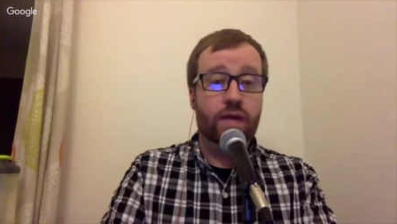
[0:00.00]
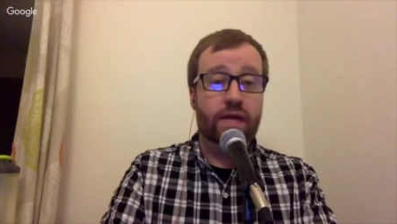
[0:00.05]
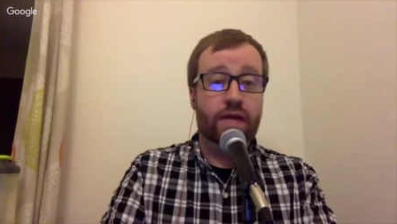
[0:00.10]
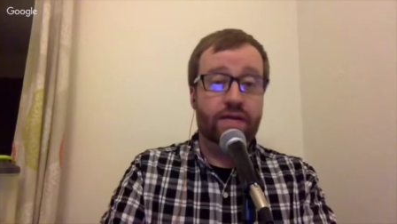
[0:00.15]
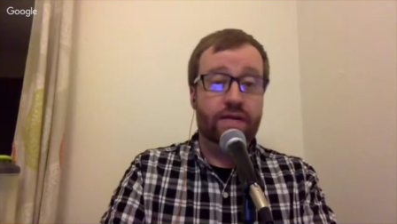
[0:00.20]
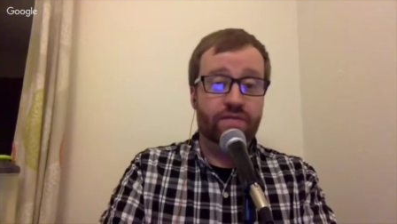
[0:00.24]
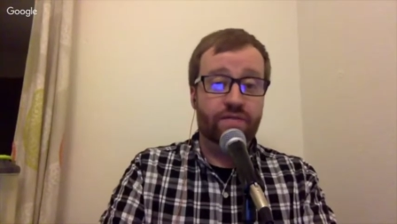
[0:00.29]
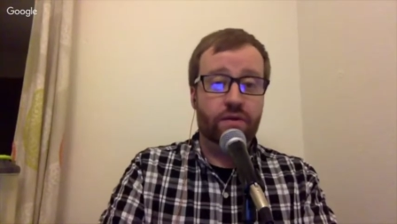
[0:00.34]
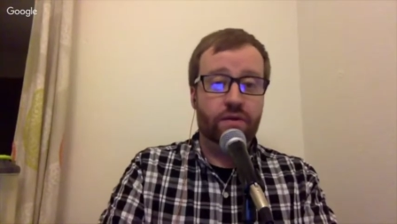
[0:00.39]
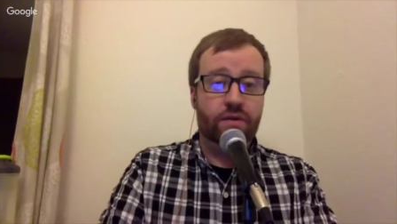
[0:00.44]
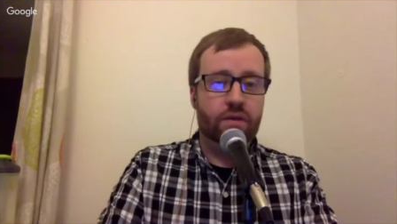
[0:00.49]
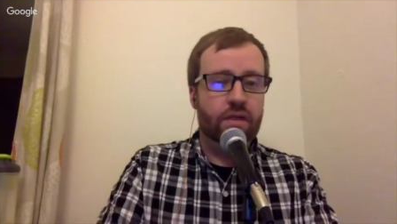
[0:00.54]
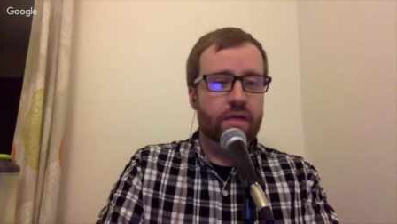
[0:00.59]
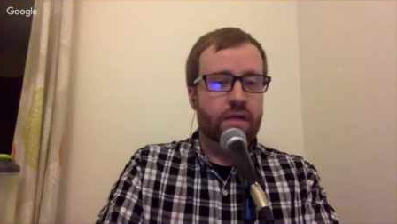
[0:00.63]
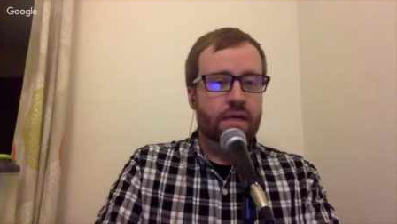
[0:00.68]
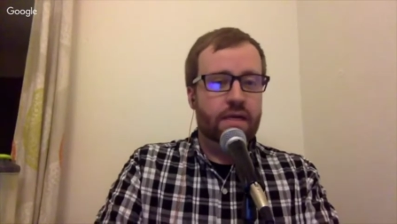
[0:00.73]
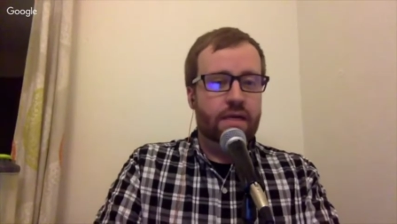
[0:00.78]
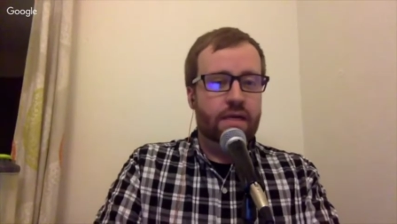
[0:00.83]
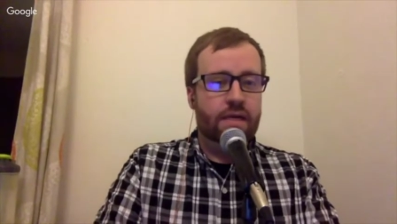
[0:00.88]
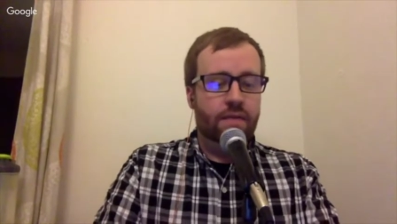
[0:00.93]
become a
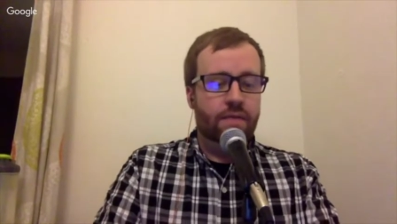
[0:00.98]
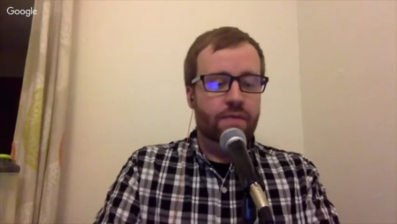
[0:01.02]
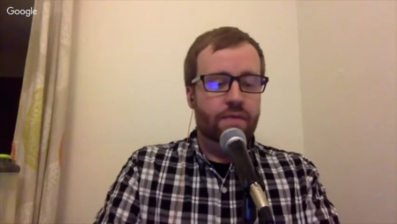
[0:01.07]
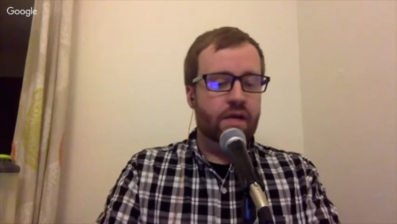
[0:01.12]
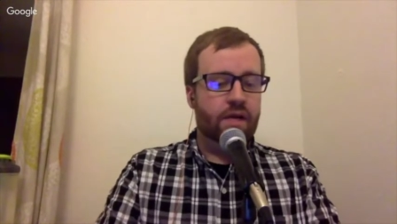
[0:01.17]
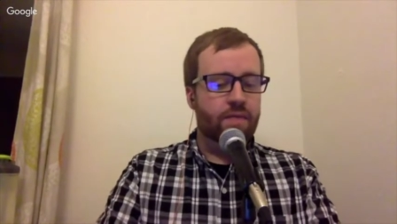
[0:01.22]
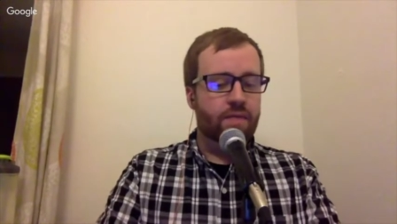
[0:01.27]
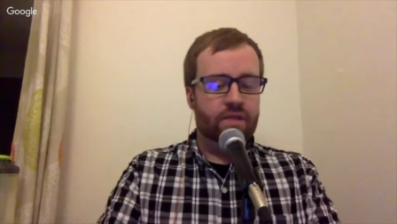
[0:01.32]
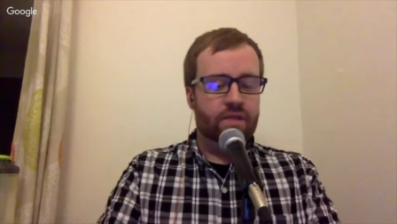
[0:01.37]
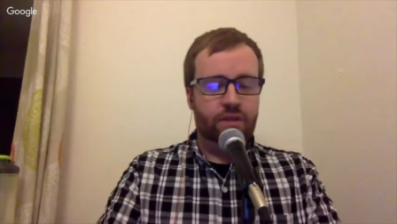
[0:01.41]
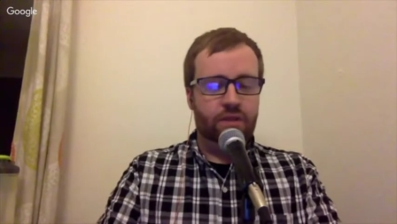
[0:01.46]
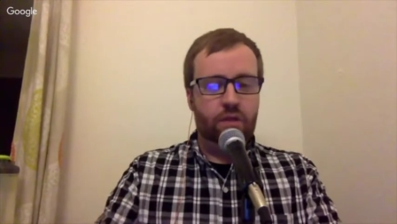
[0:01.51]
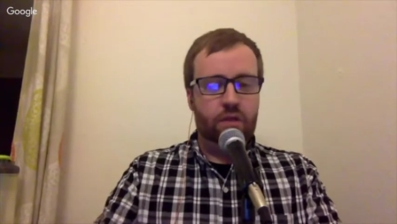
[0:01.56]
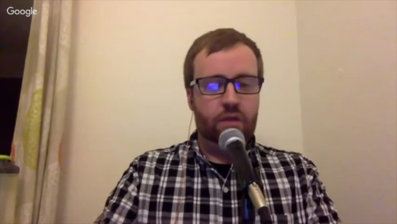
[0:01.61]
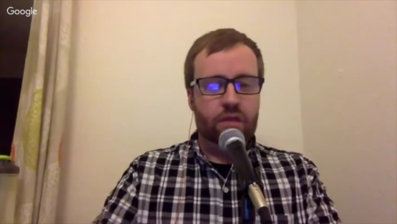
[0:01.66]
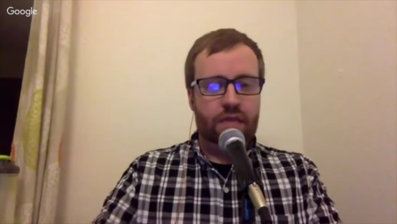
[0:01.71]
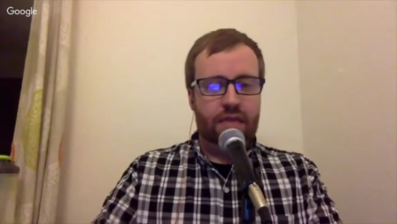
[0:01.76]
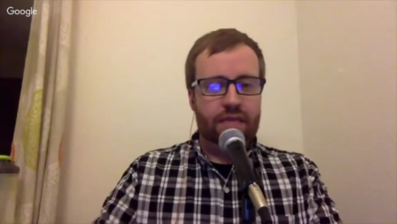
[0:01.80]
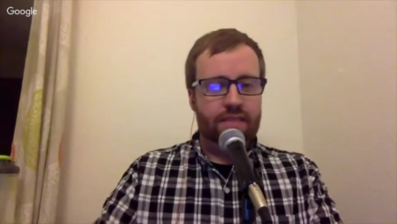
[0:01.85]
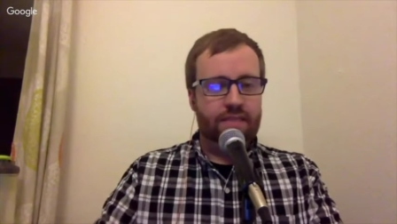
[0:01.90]
little less worried
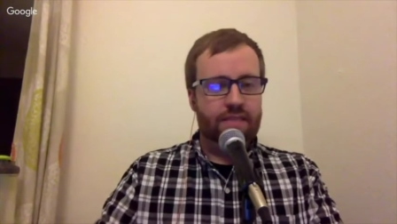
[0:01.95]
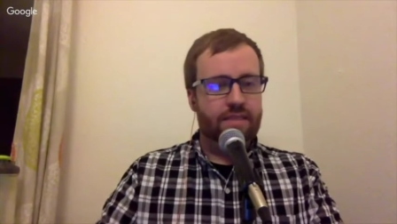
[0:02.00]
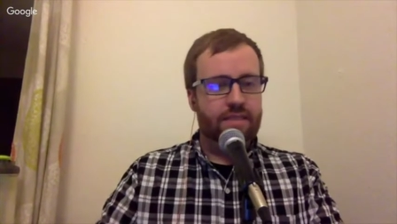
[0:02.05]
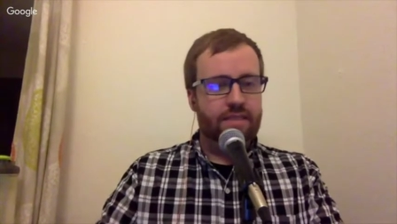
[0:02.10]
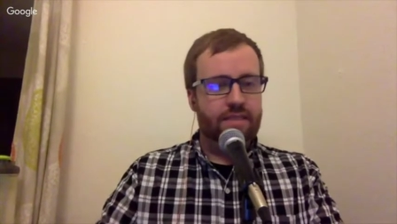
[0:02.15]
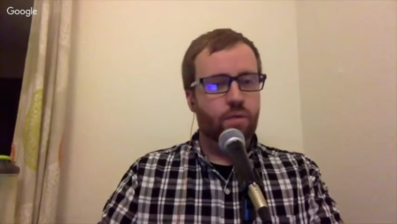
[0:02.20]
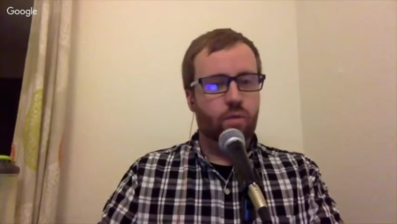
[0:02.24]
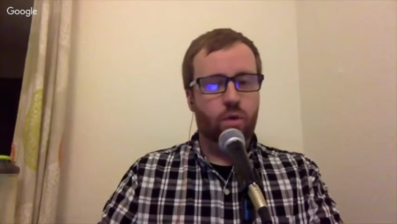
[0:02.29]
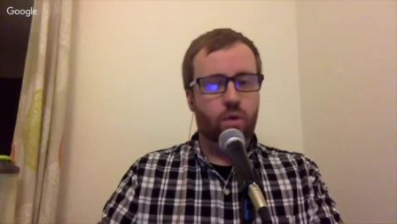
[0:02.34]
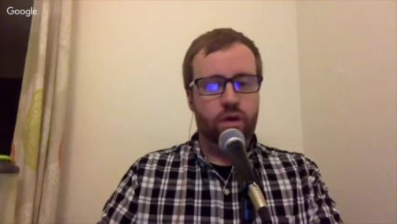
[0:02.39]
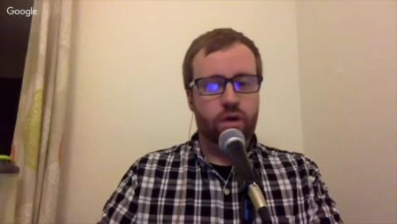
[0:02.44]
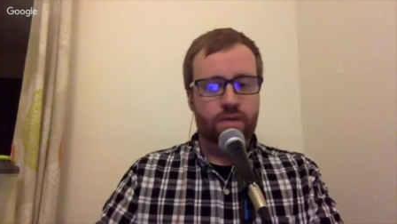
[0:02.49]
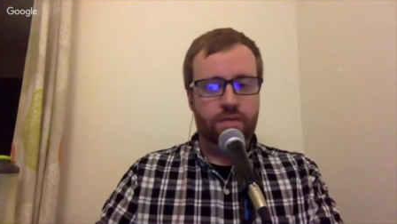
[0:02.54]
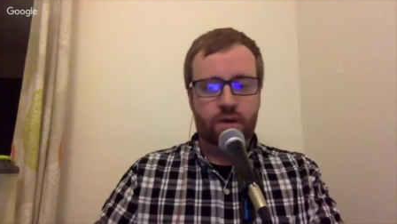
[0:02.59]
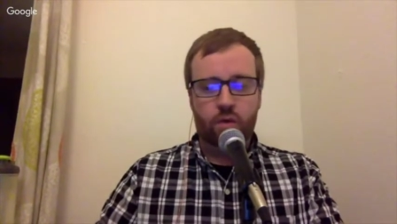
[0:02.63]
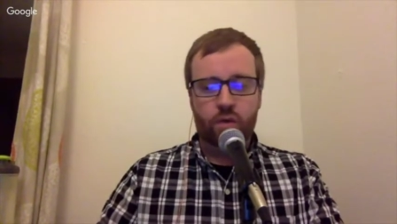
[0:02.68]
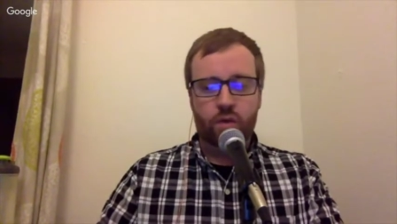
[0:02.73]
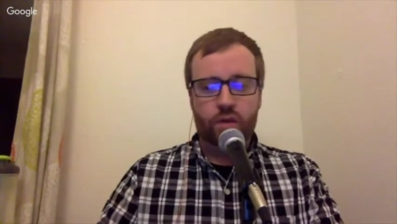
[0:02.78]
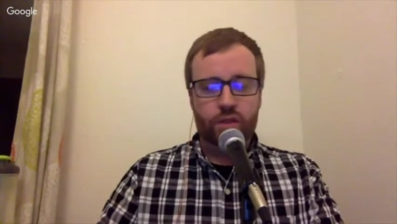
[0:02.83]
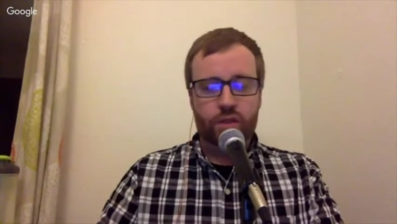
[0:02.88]
about which system we played
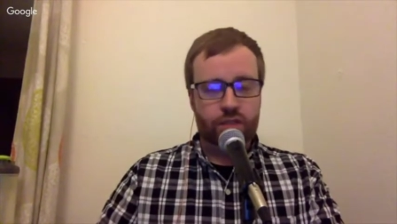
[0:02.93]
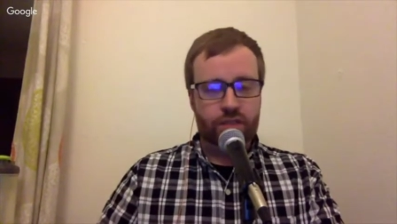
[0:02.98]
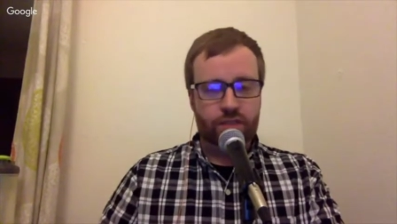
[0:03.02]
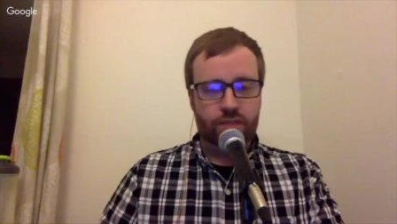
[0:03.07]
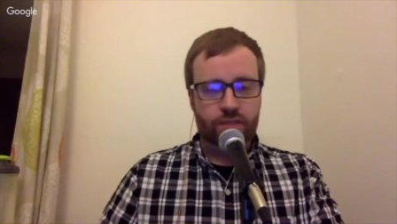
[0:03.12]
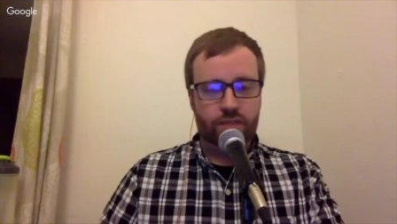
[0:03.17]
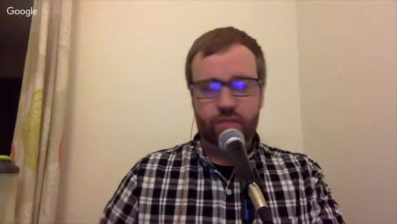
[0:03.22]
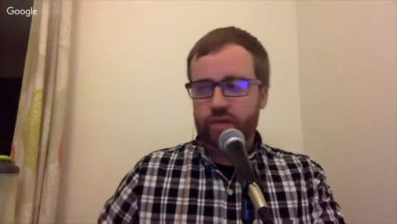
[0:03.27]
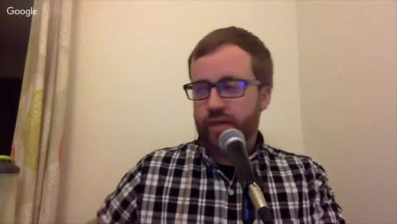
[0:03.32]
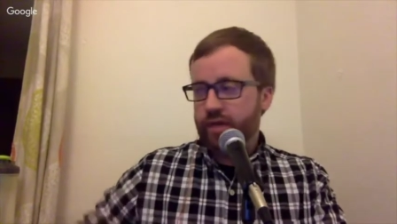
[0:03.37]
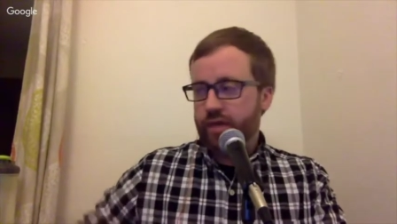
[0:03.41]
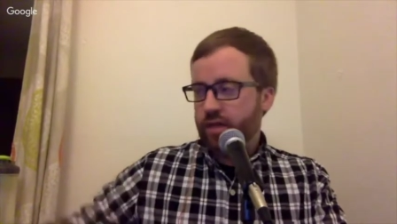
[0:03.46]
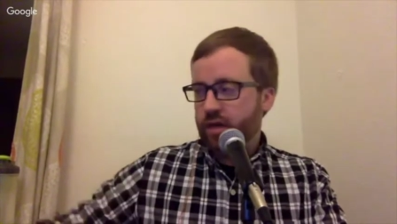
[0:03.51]
on. We're a little more